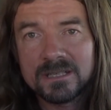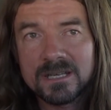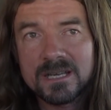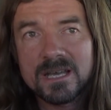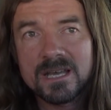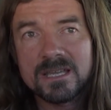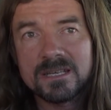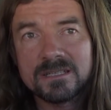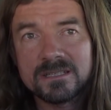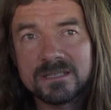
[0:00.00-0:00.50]

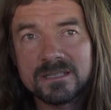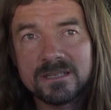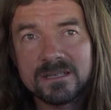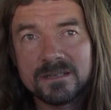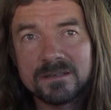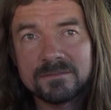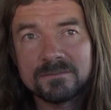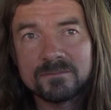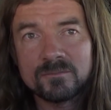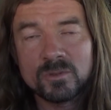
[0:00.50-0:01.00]
and
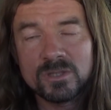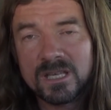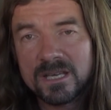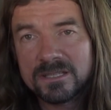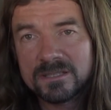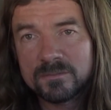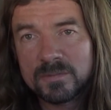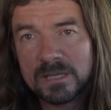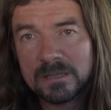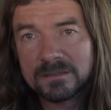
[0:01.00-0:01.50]
we'll
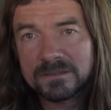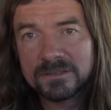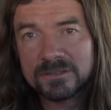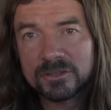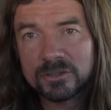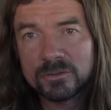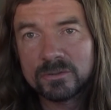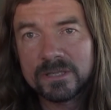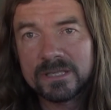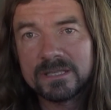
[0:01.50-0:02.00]
either be able to
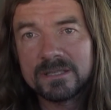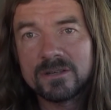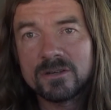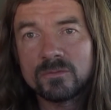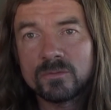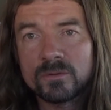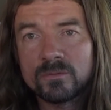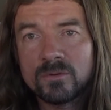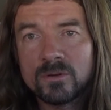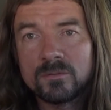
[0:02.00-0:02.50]
do it or
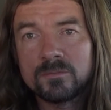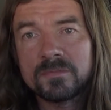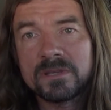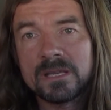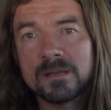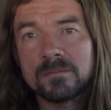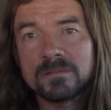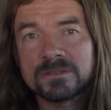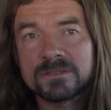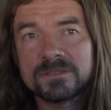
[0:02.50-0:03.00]
we won't be
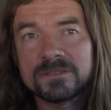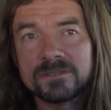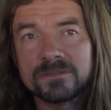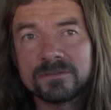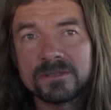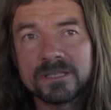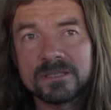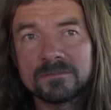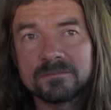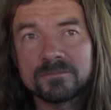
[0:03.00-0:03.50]
able to do
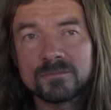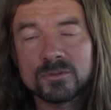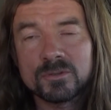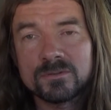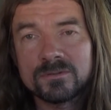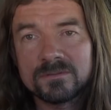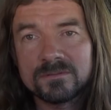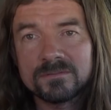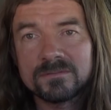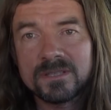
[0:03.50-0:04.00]
it, but
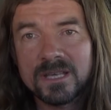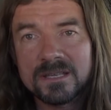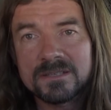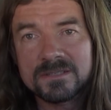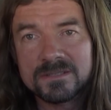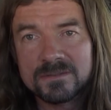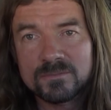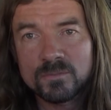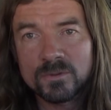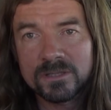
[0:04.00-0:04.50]

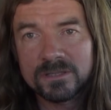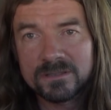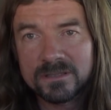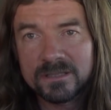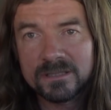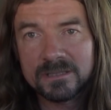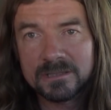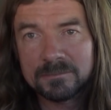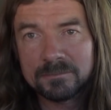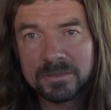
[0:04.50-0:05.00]
that's what
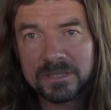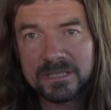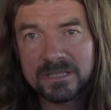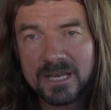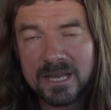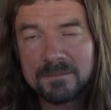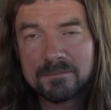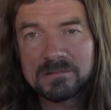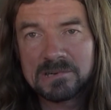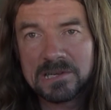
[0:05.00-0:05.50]
it'll be,
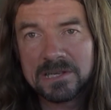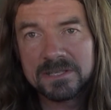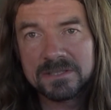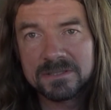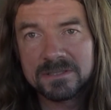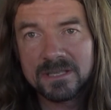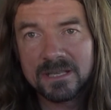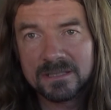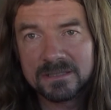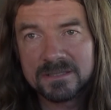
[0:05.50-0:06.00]
that
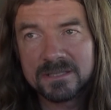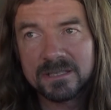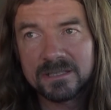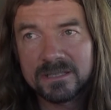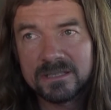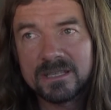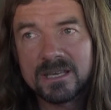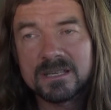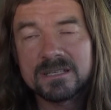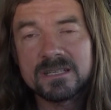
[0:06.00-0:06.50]
price. I'll tell
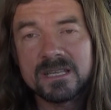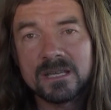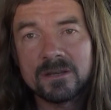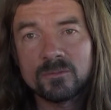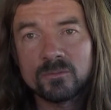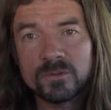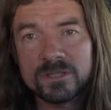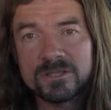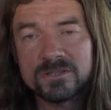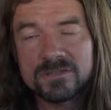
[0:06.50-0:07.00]
you that now.
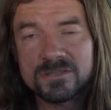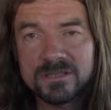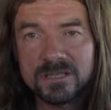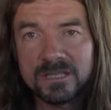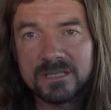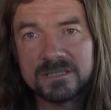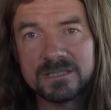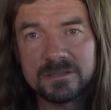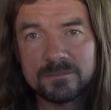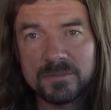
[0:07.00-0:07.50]
We just
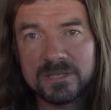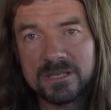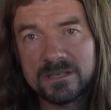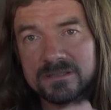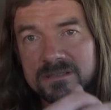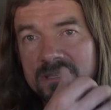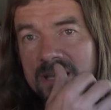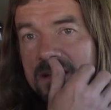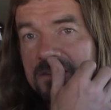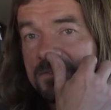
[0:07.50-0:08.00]
need to be
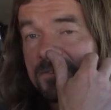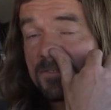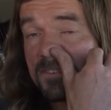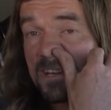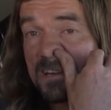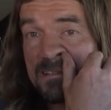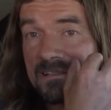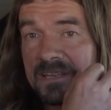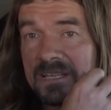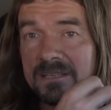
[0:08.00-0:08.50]
on that
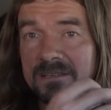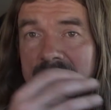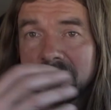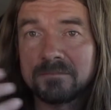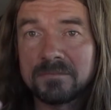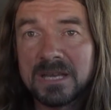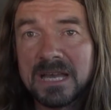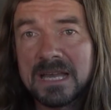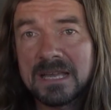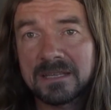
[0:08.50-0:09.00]
ferry
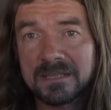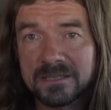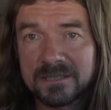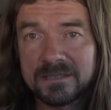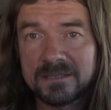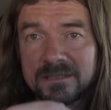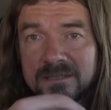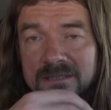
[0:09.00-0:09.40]
back